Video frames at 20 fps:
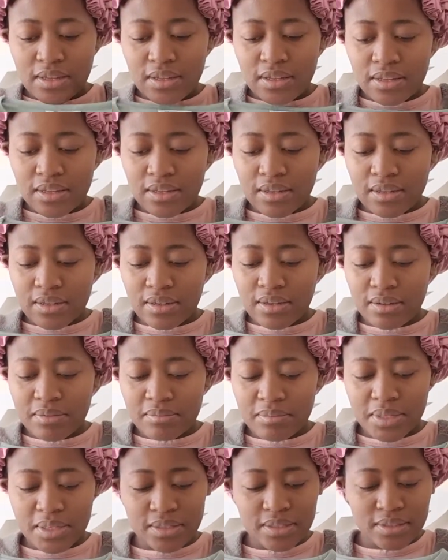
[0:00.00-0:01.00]

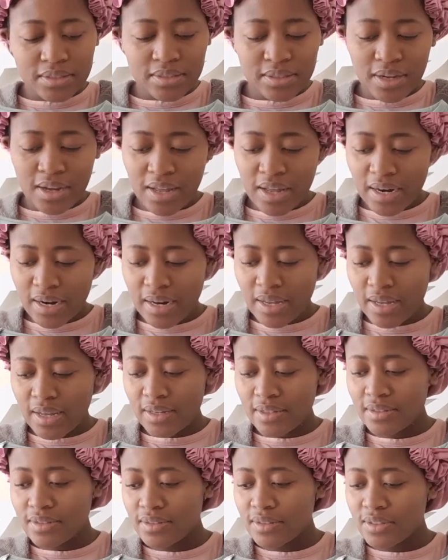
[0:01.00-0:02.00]
The color,
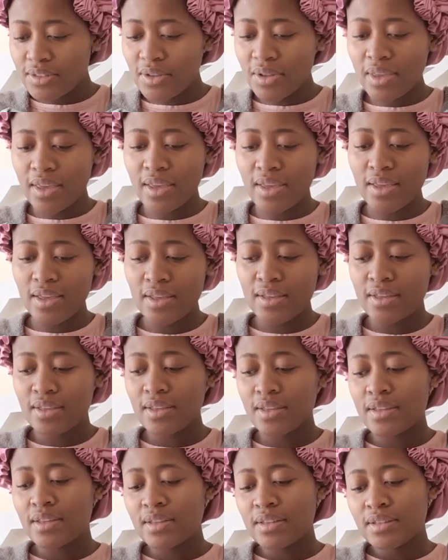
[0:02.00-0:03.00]
it's okay,
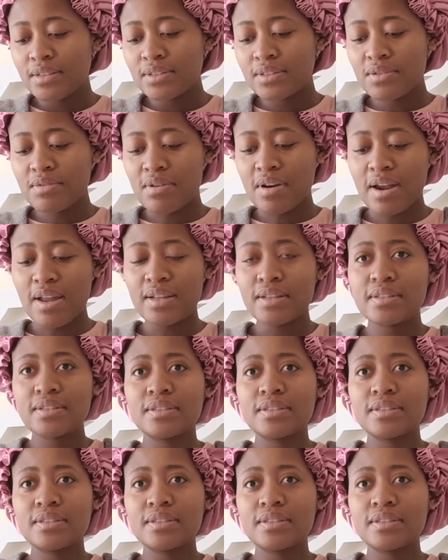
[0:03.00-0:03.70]
it's all right.